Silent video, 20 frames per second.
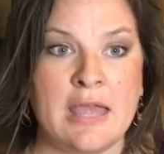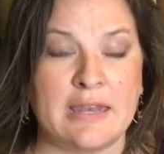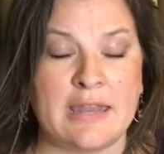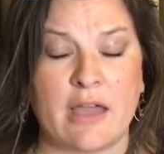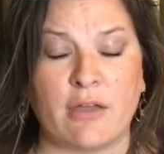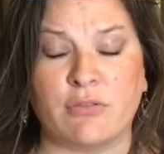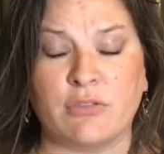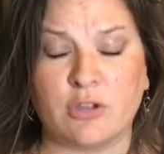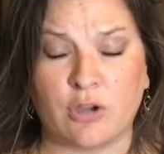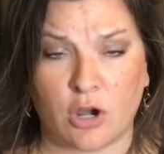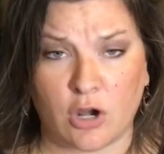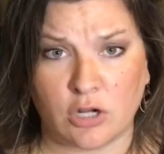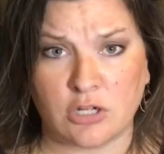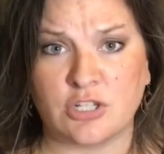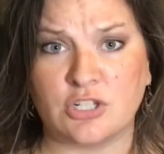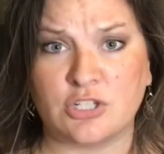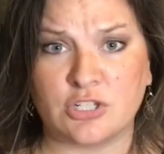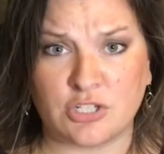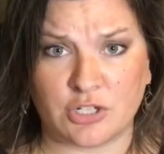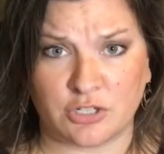Now, there are
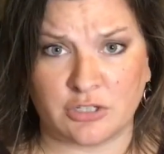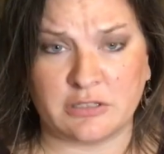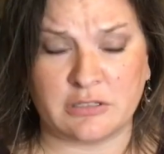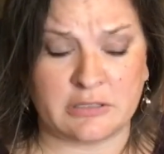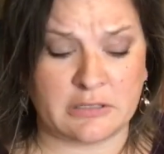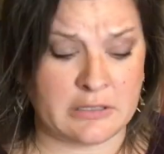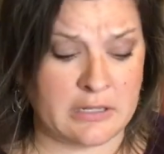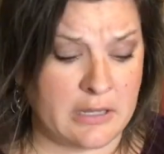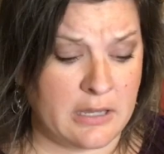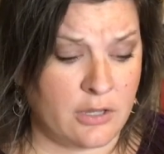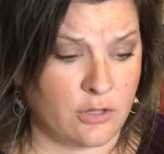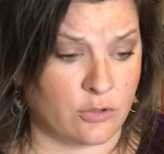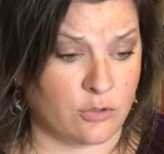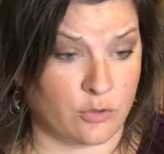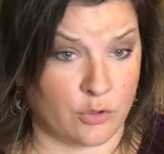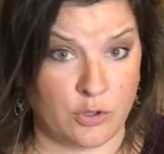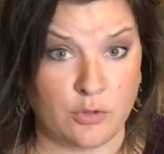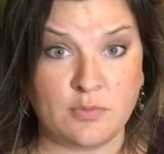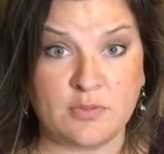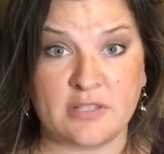certain
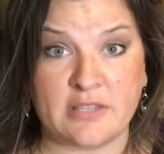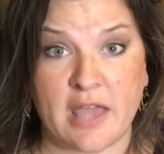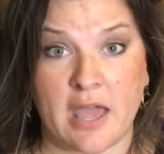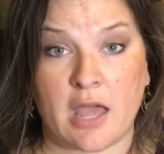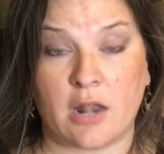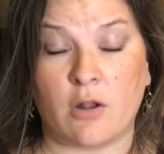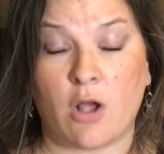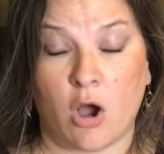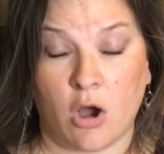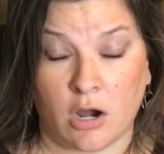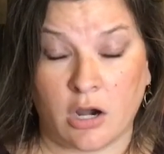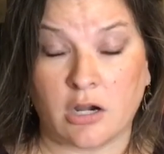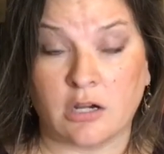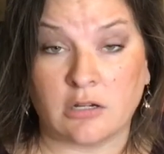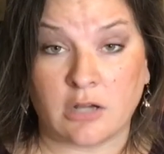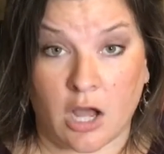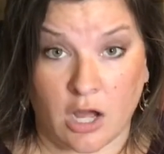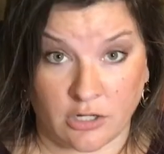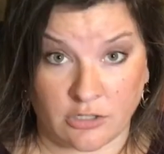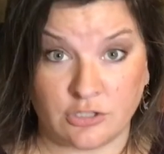groups that are
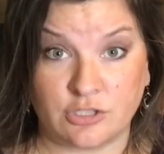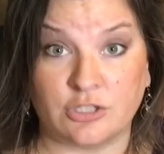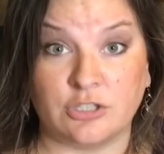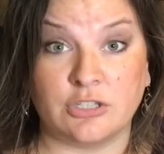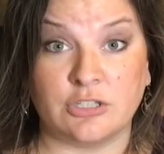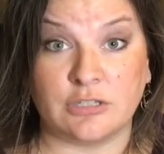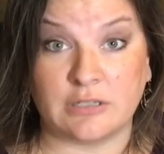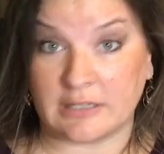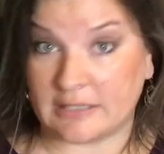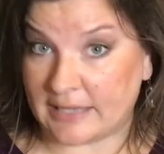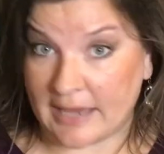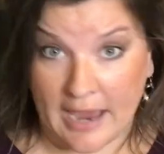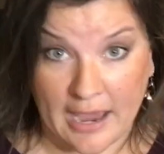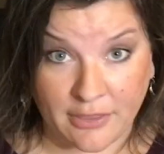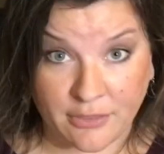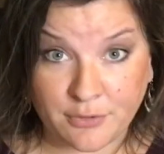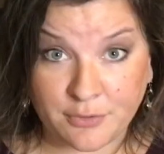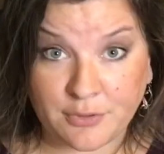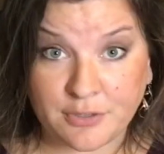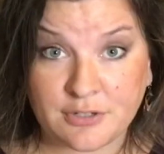
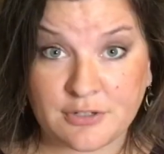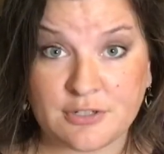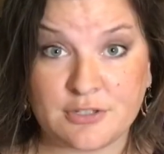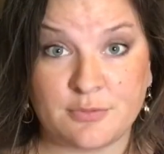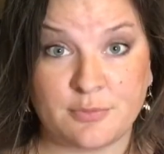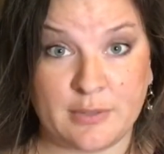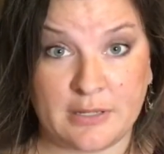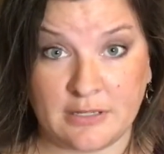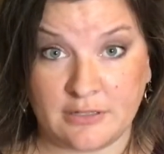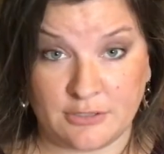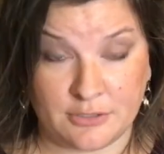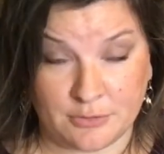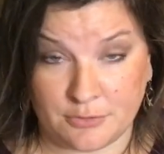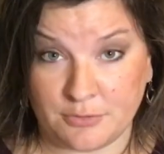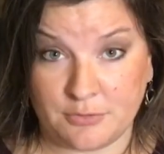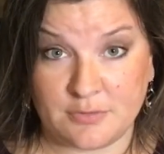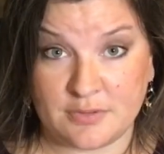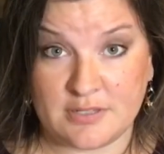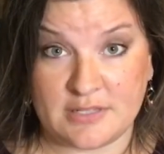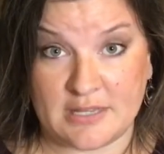hunter-gatherers. We
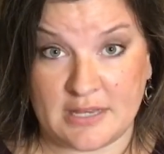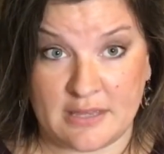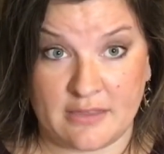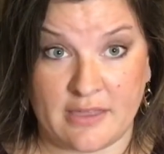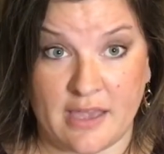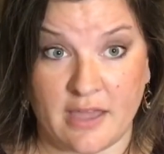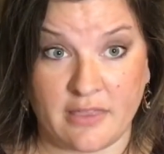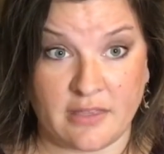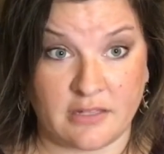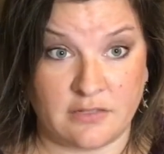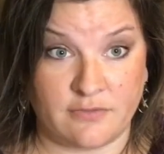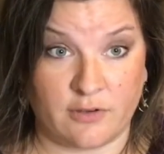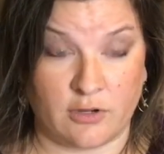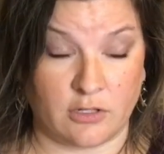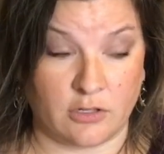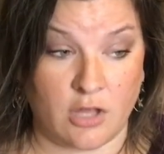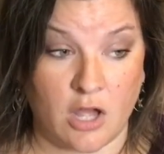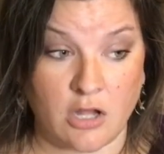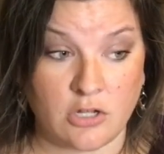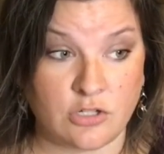do see that. That's
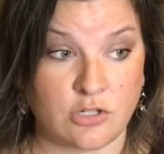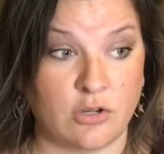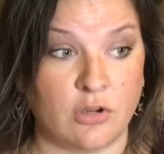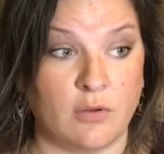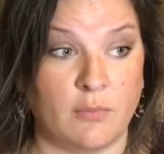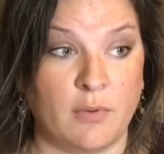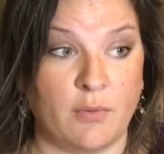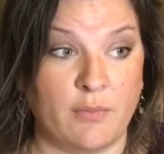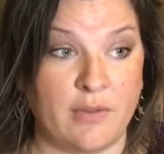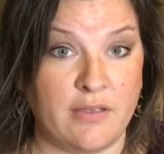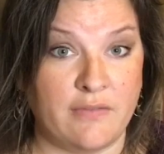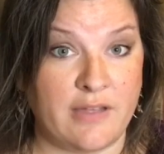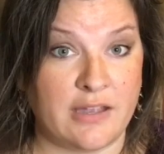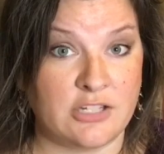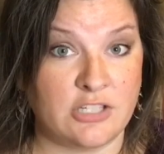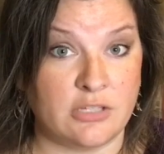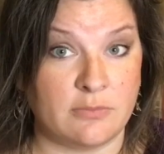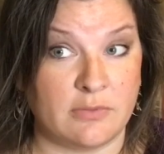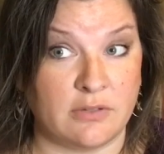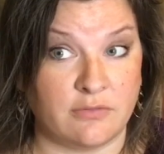very logical. But we have
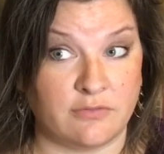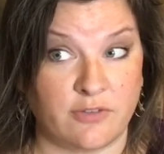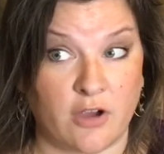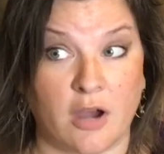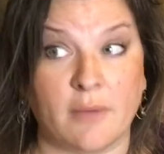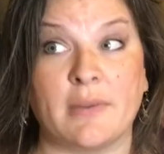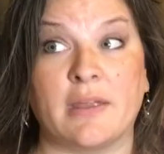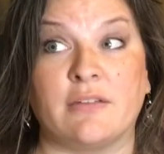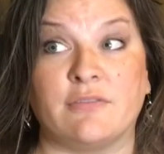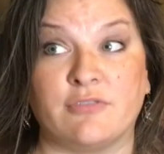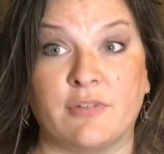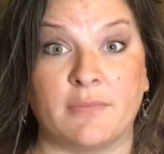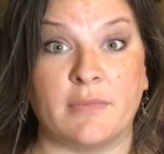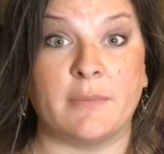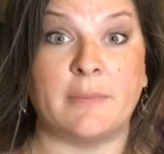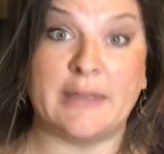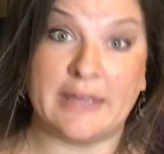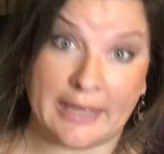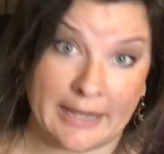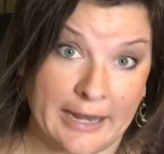actually been farming from the
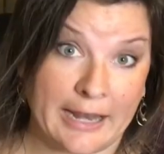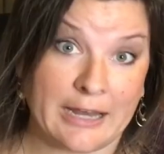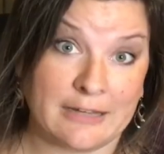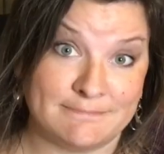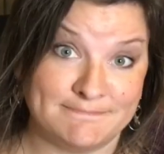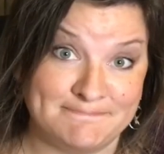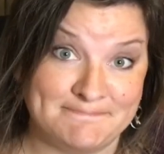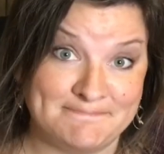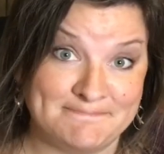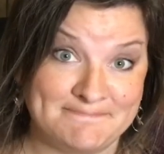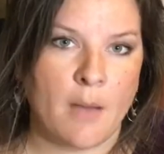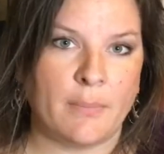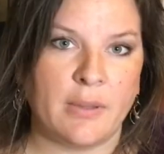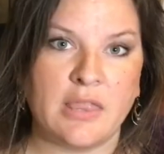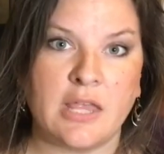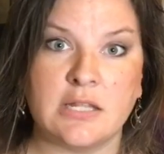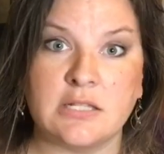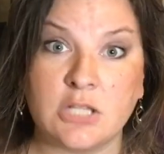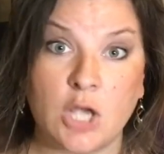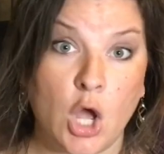beginning. But
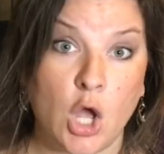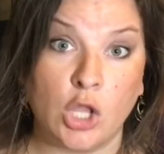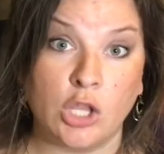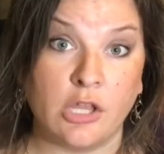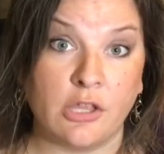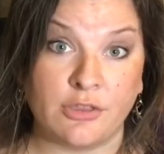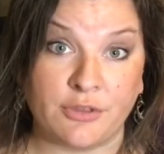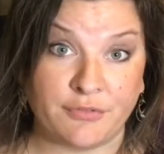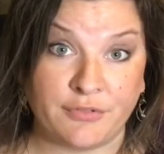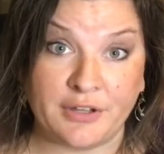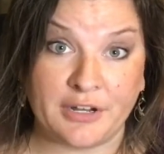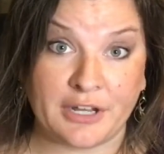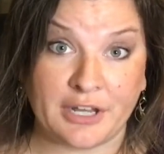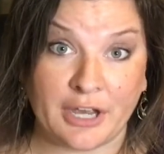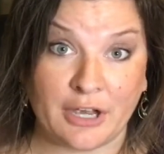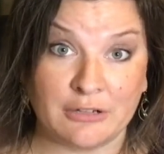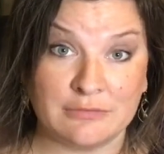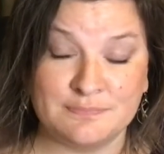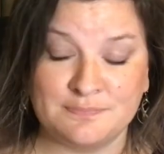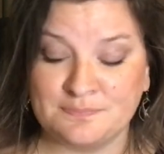that's a whole other
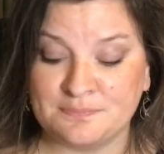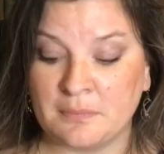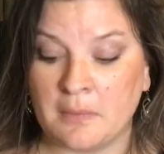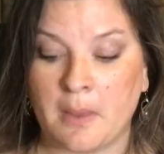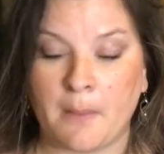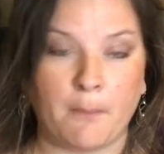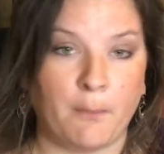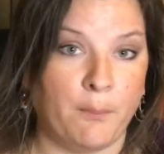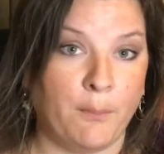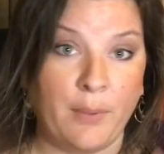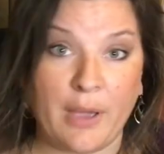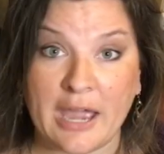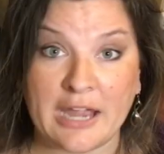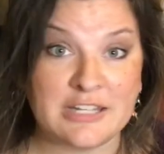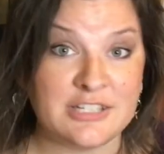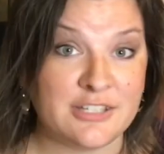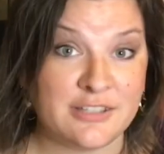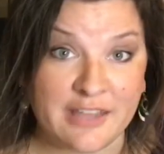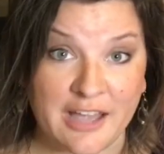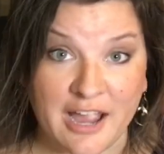video. Back
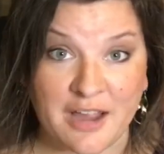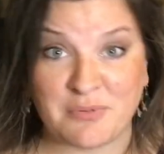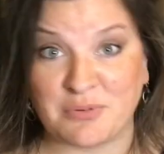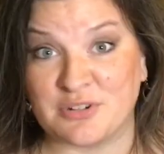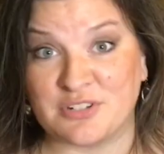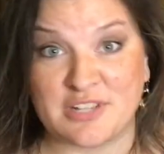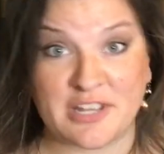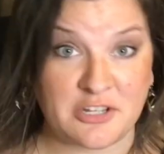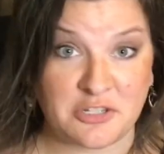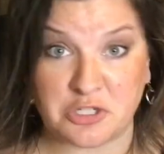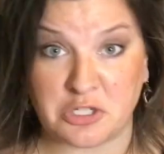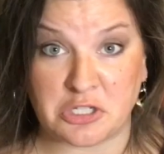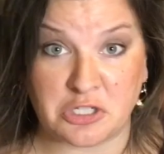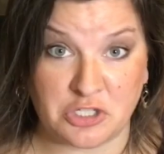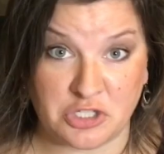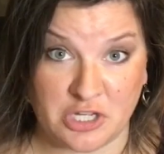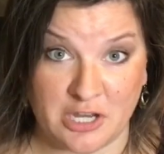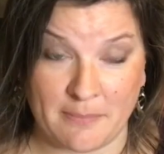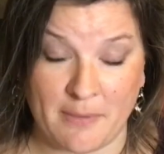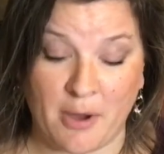to the hybridization
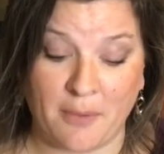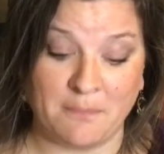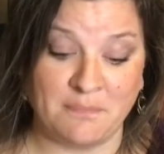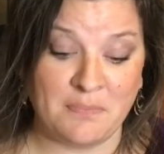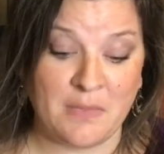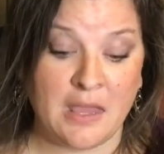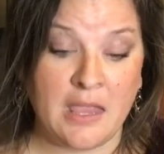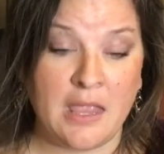and GMO.